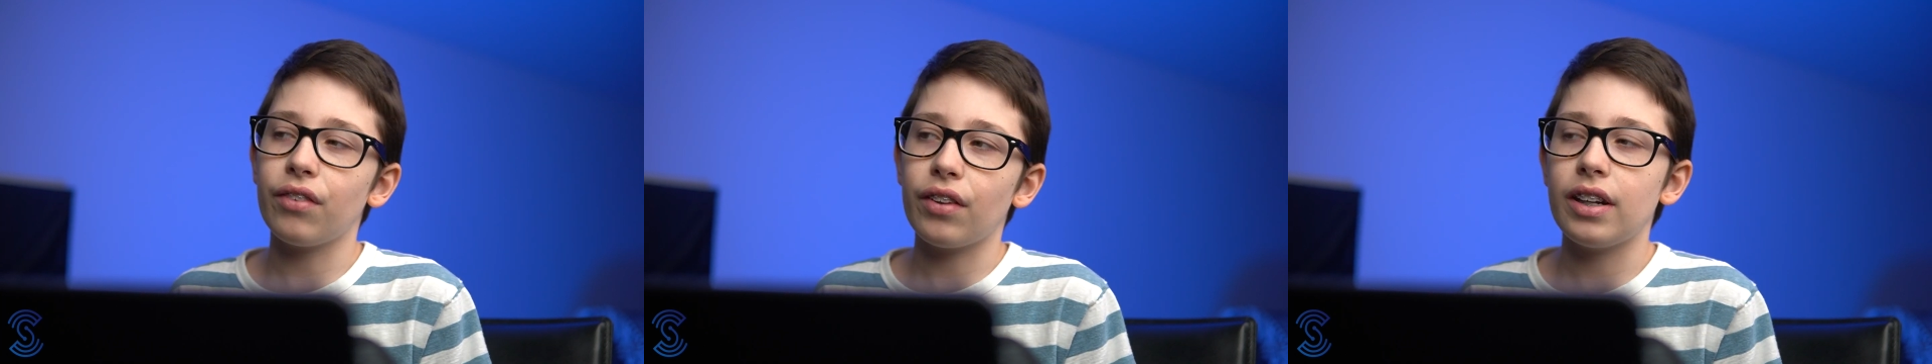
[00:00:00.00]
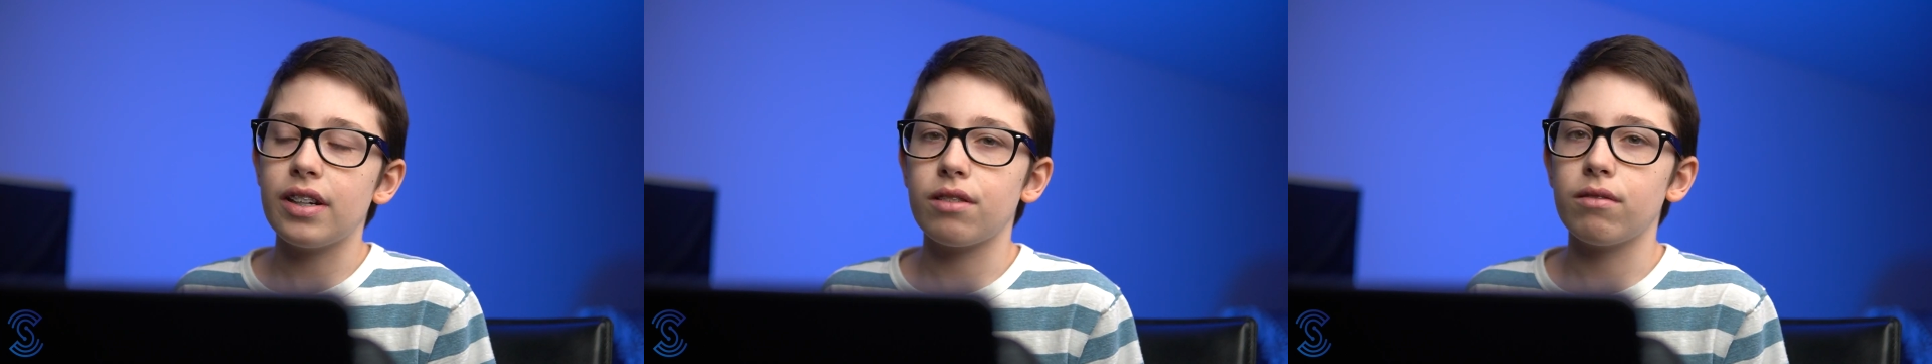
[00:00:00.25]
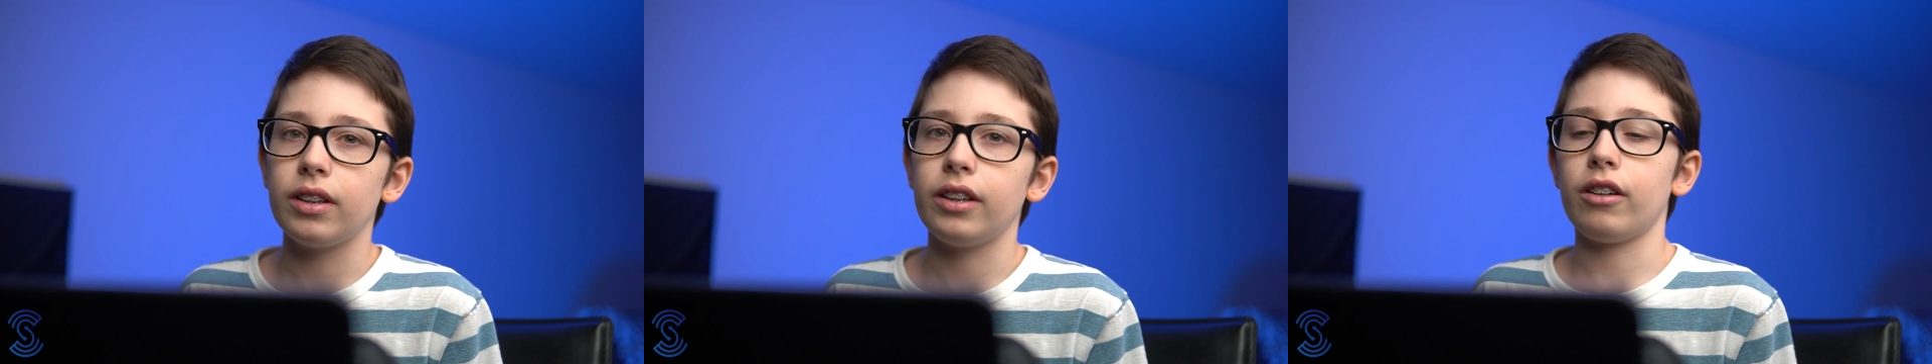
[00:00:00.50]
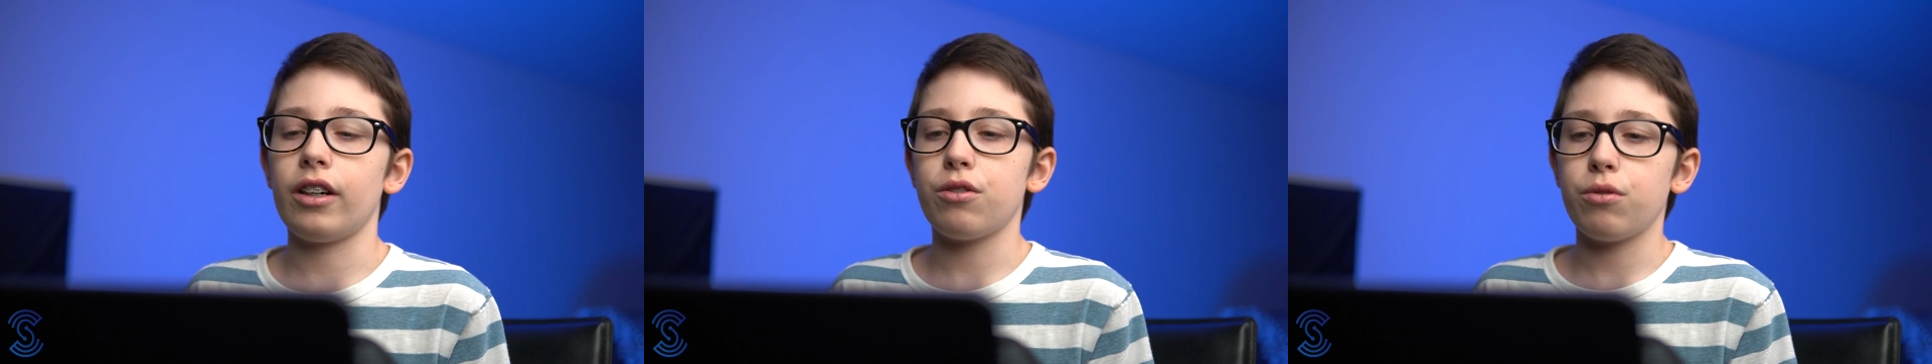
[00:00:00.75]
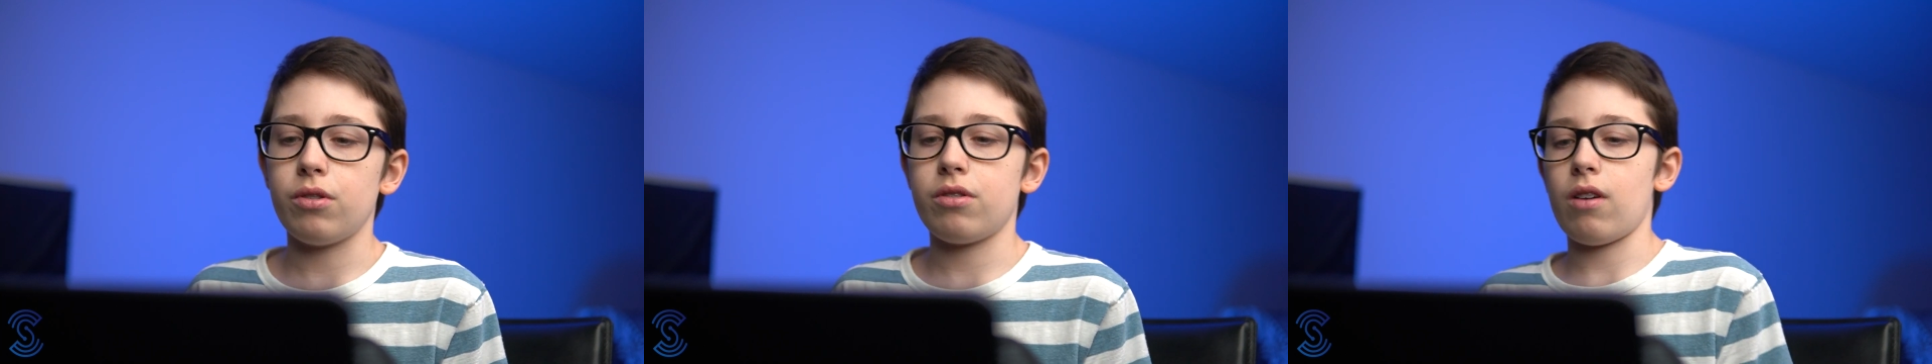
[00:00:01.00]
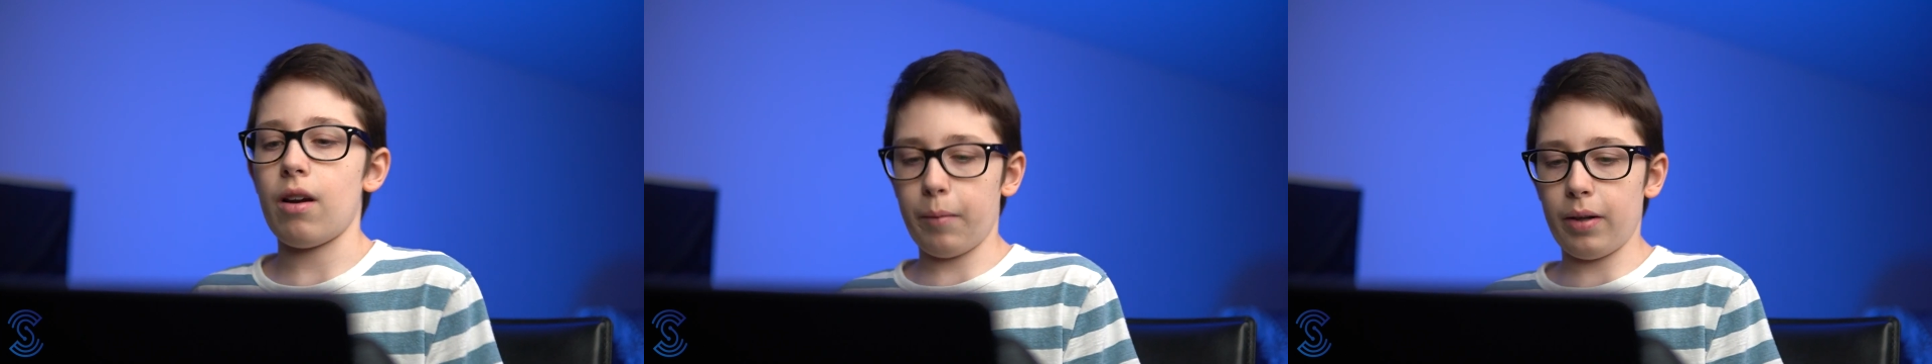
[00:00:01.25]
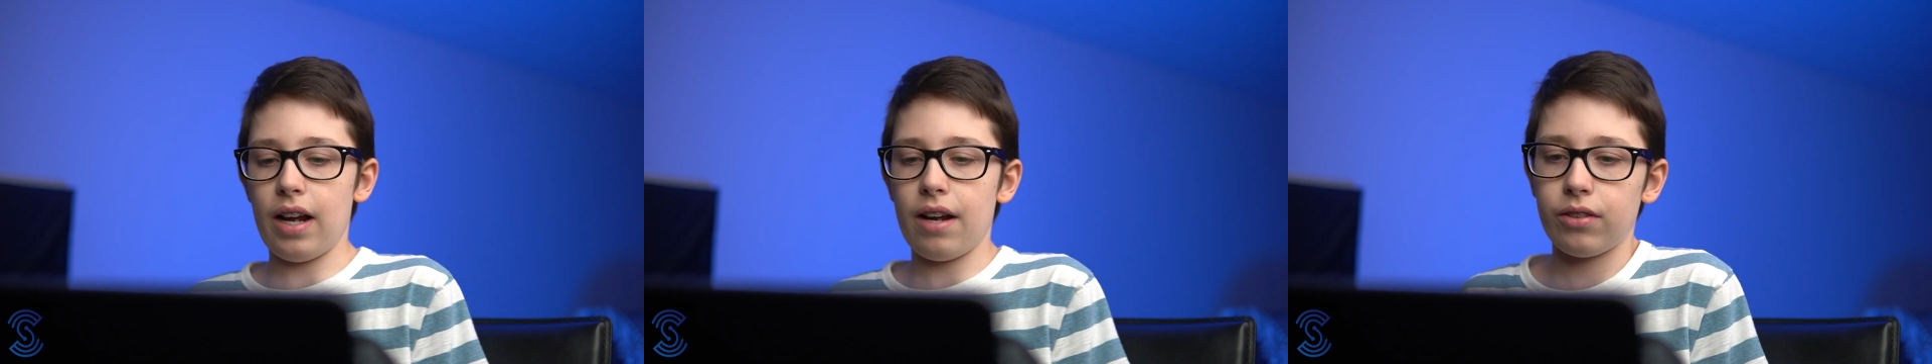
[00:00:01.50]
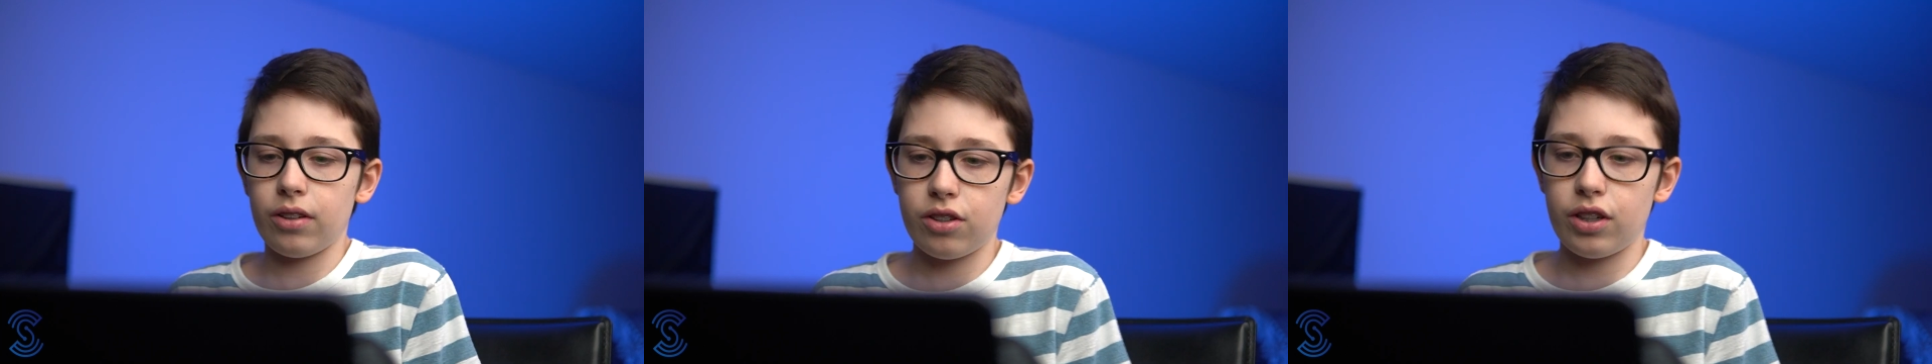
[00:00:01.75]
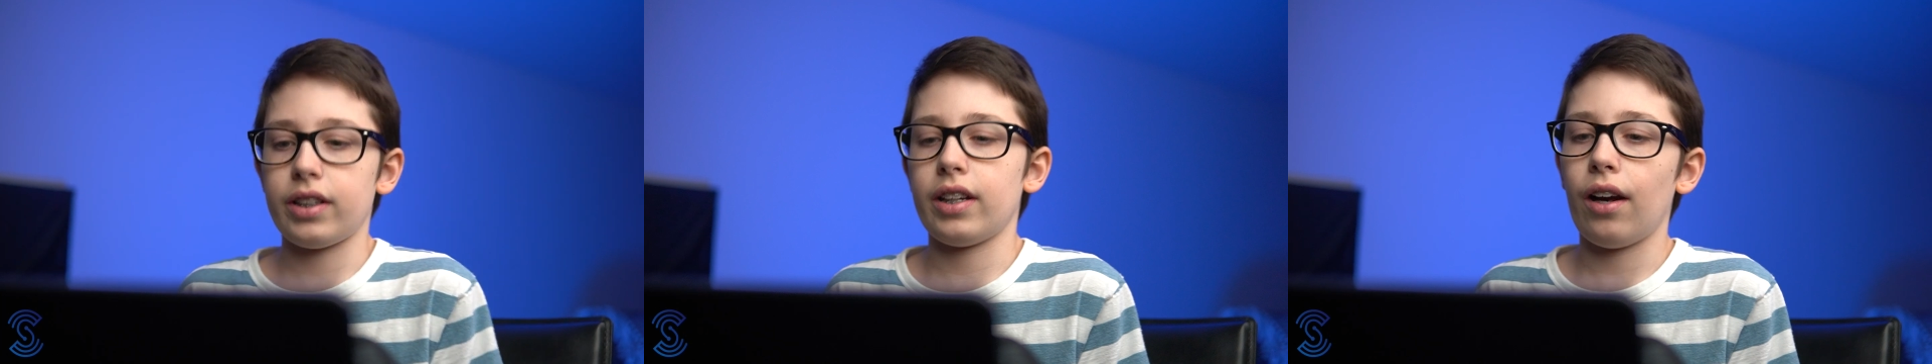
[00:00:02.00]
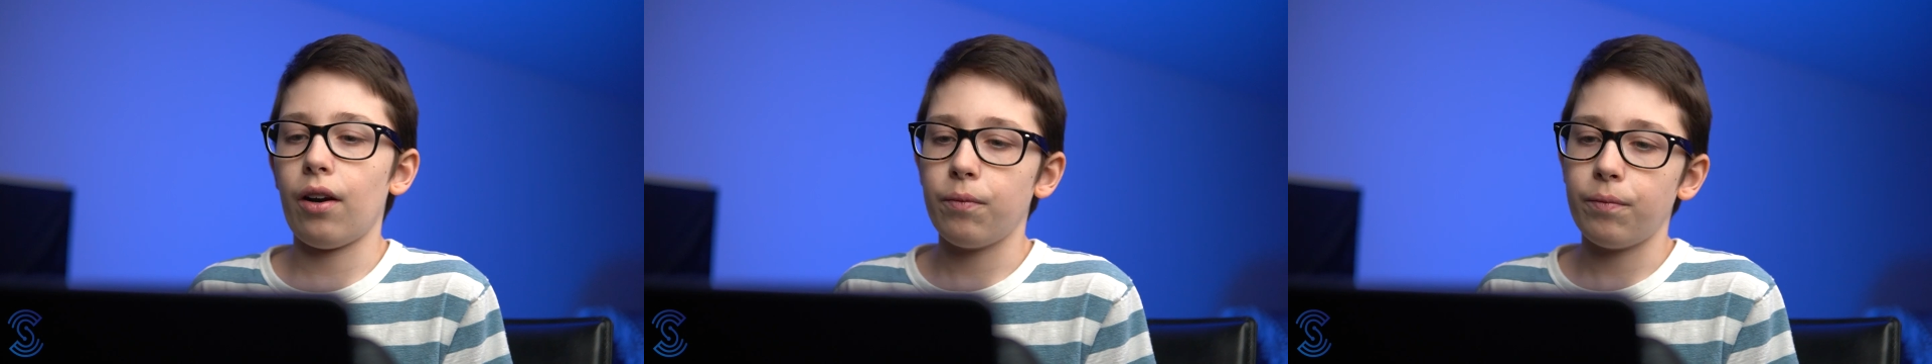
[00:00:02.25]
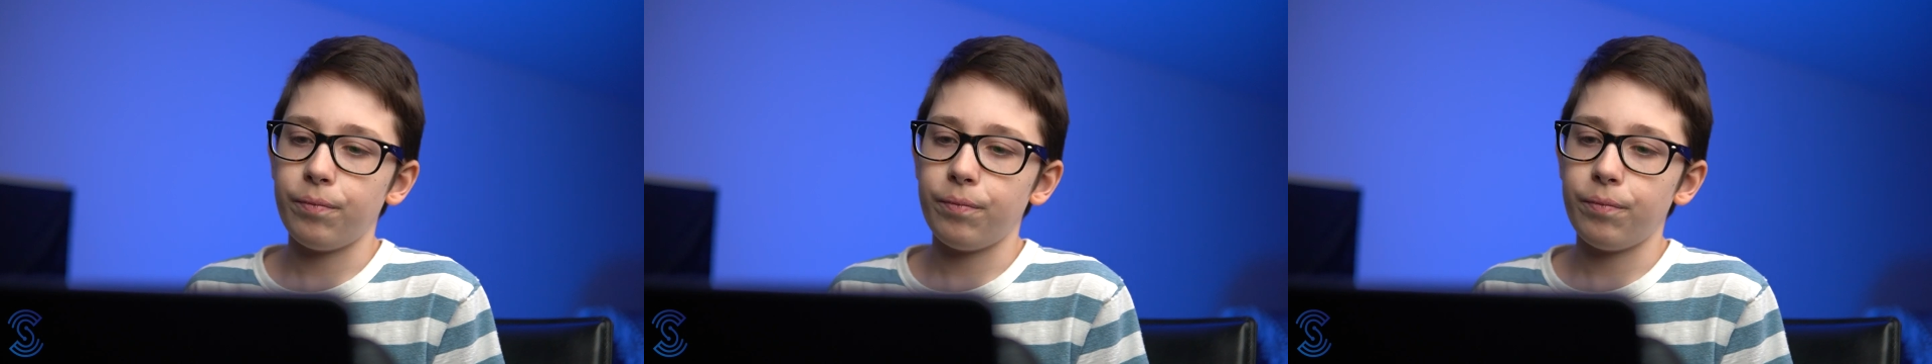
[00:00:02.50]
that it's a really great tool. So I'm going to have to check that out.